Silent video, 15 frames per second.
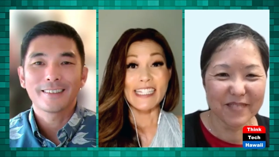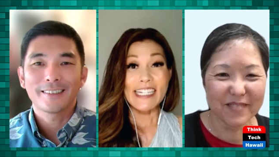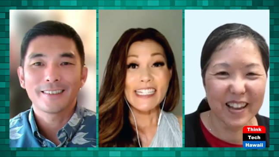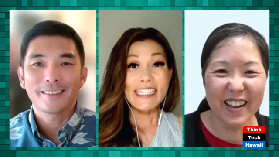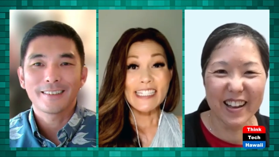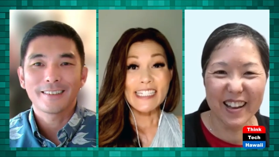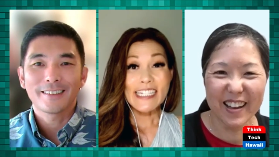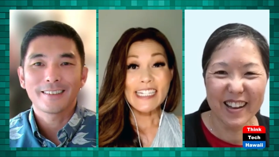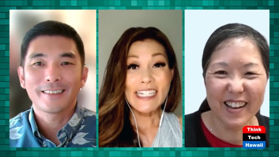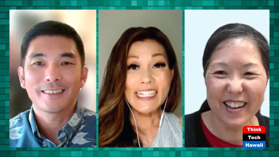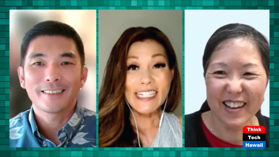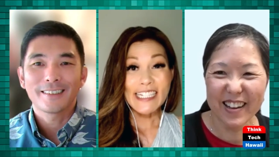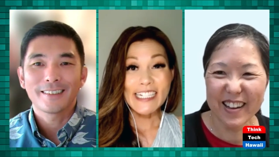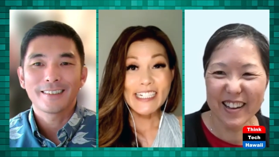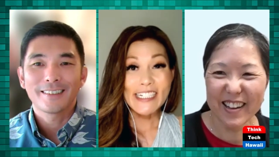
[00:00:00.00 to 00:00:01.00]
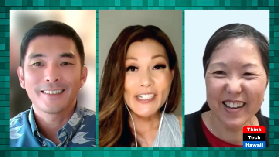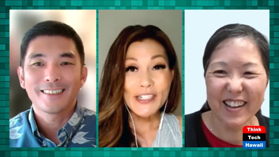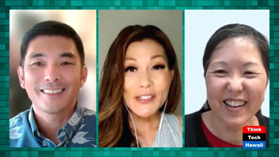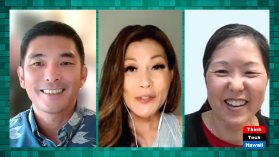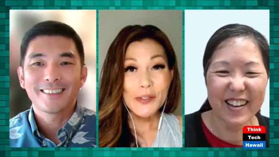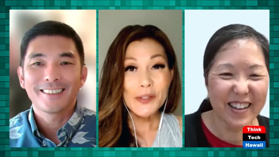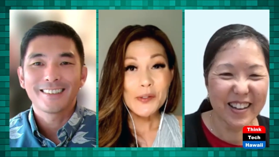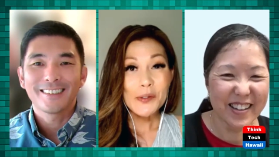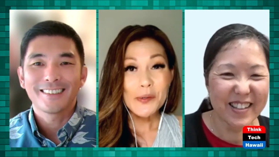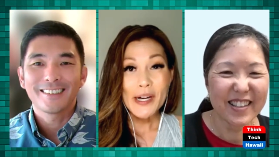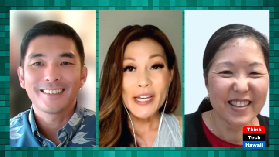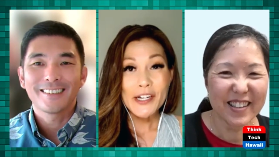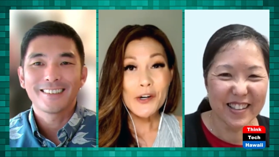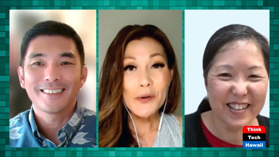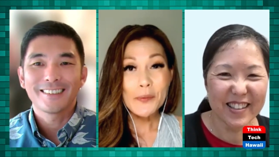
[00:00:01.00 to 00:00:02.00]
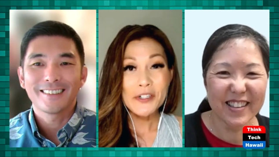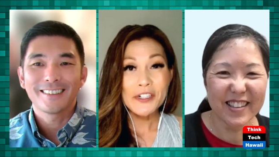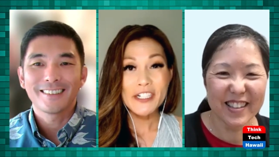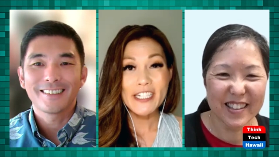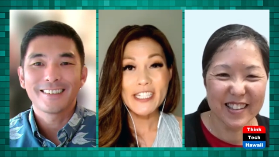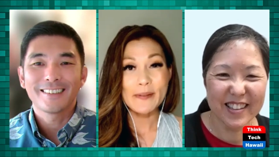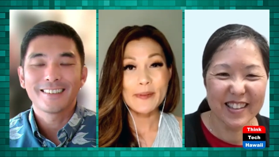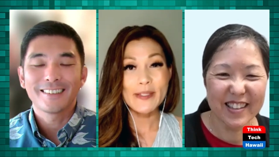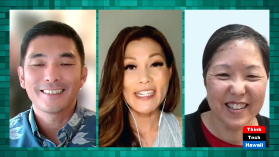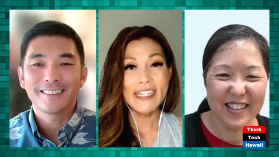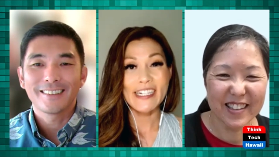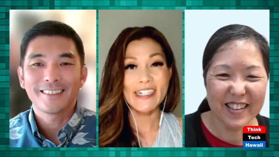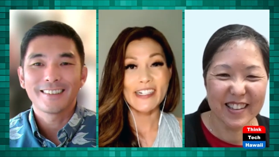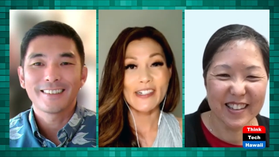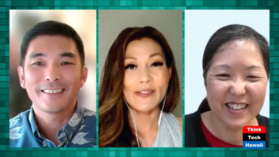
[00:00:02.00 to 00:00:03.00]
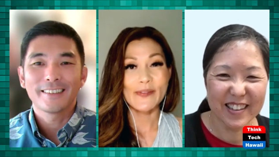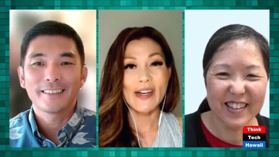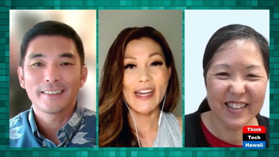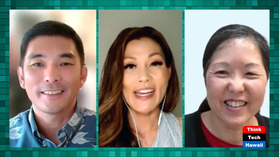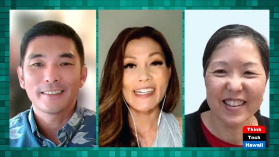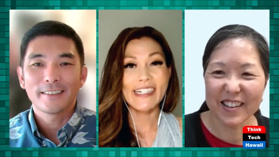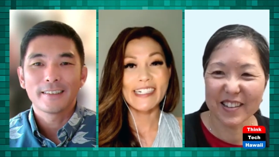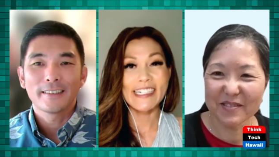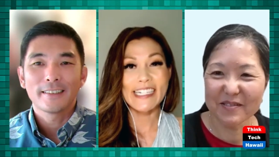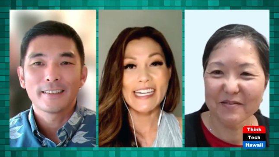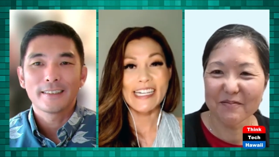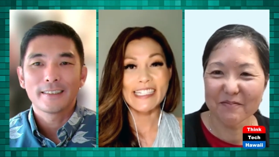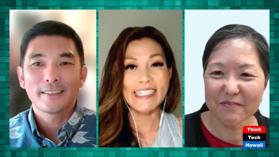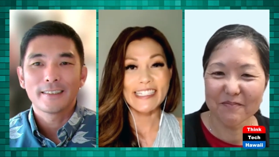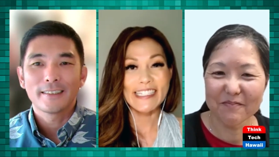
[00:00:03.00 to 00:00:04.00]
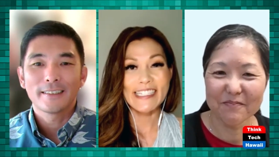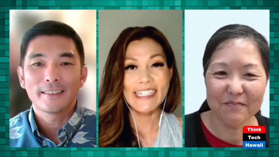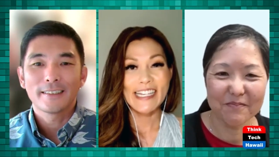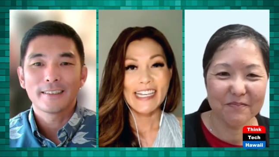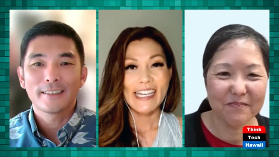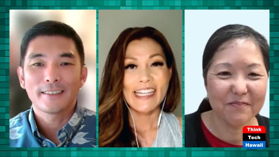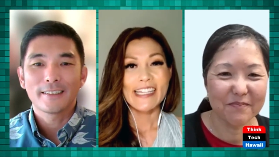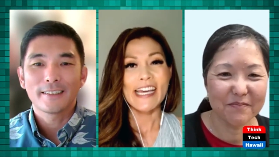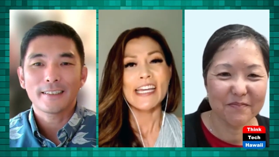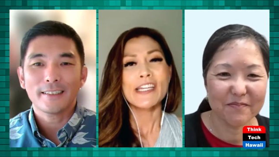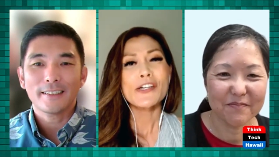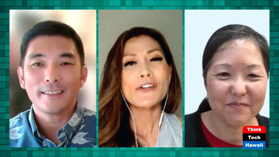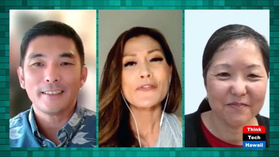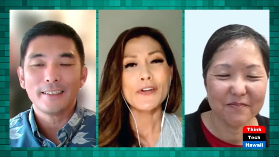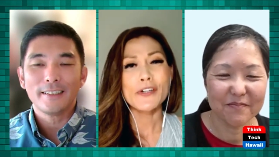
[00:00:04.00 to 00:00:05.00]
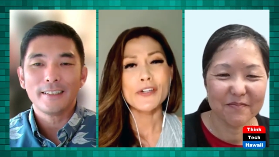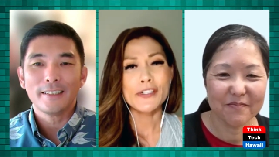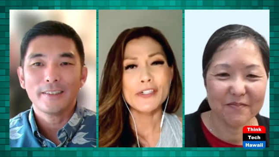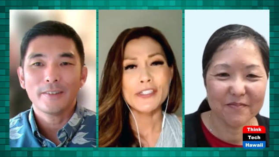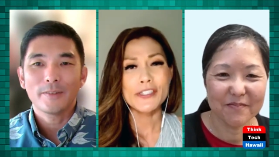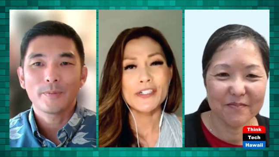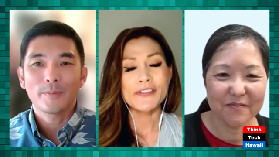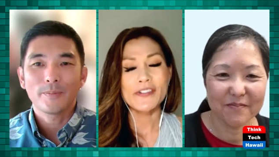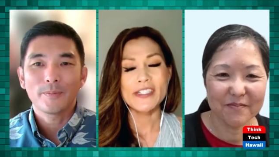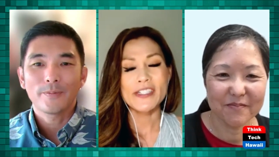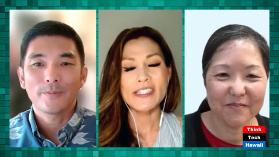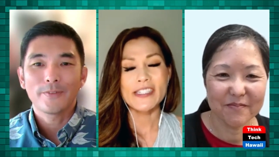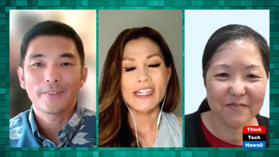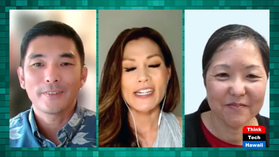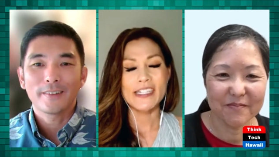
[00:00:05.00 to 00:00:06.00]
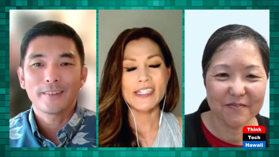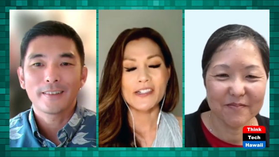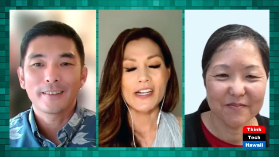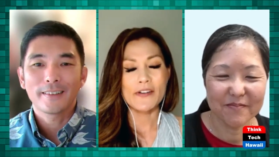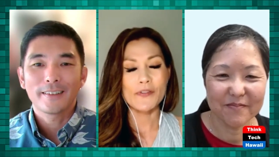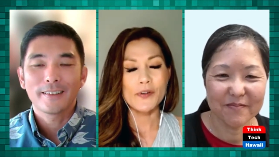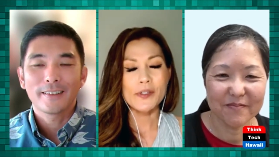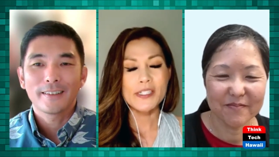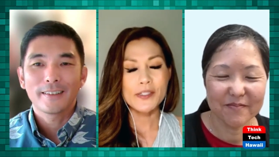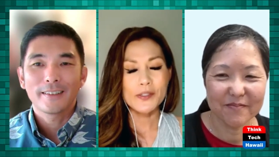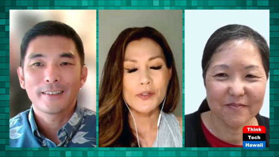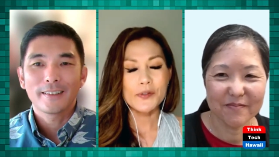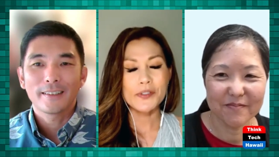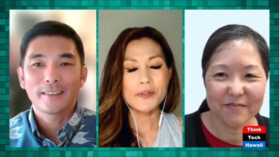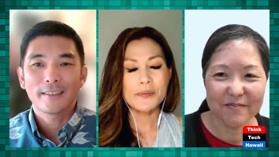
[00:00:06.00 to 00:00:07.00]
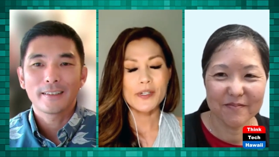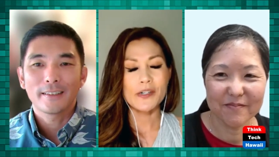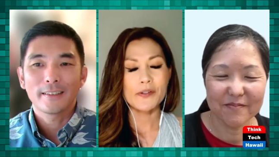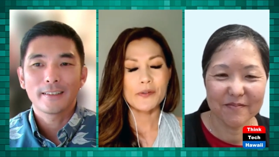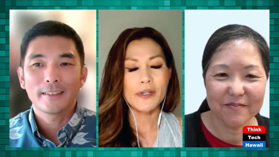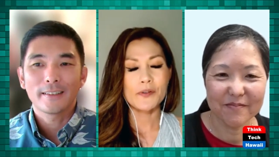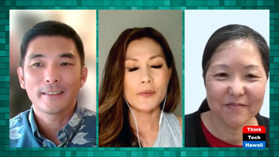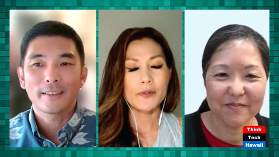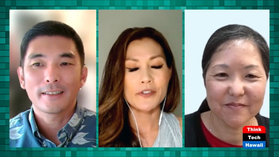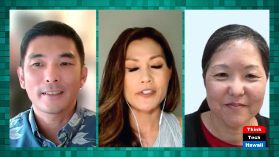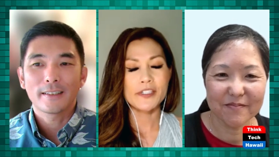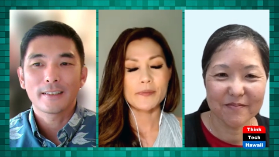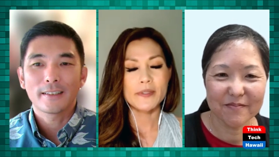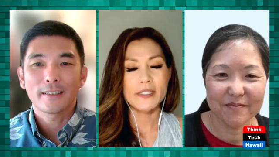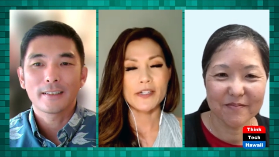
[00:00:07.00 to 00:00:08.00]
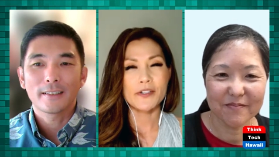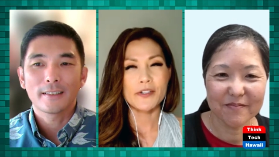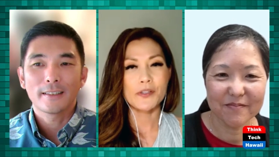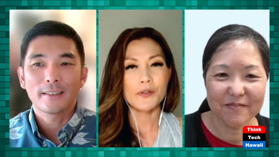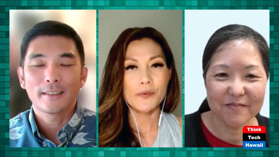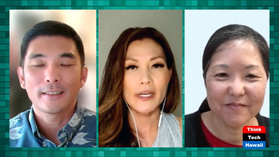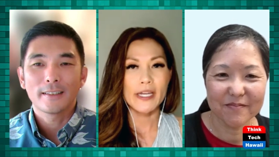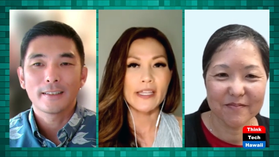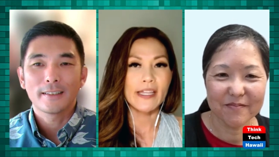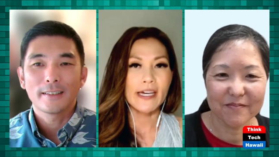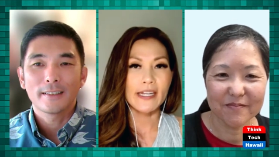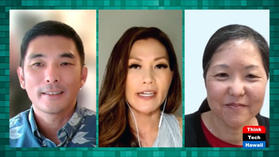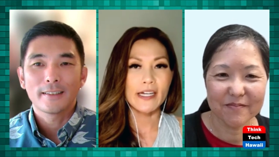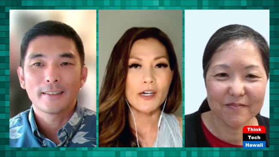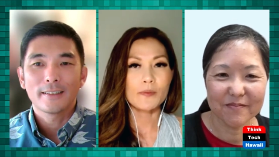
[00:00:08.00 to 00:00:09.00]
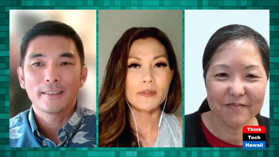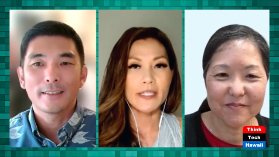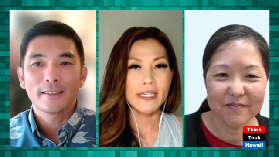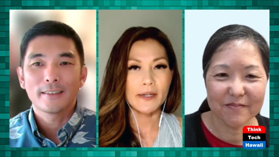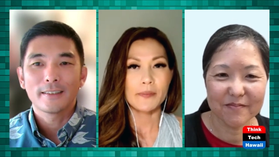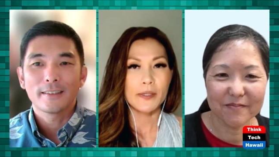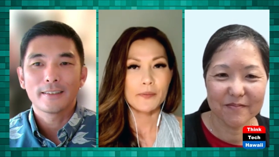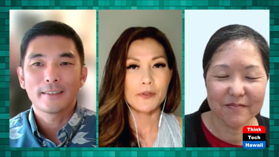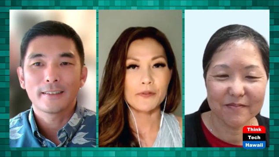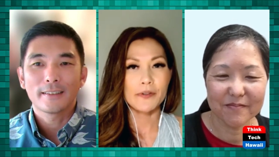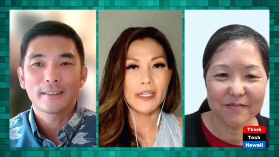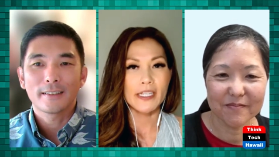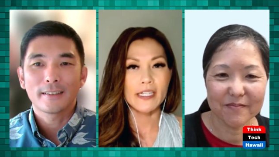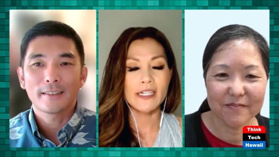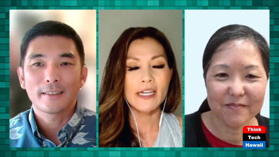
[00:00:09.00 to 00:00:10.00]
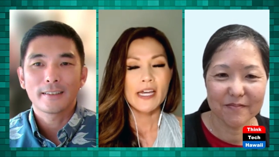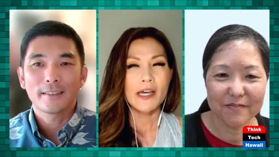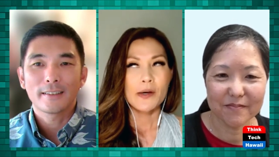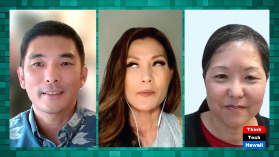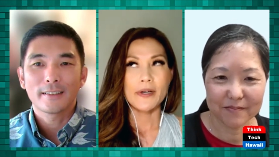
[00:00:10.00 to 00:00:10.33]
Speaker 1: sixteen years with Hawaii Homeownership Center. My goodness. Thank you for your service. Like, you know, I've always known about Hawaii Homeownership Center and the way that it helps get people ready,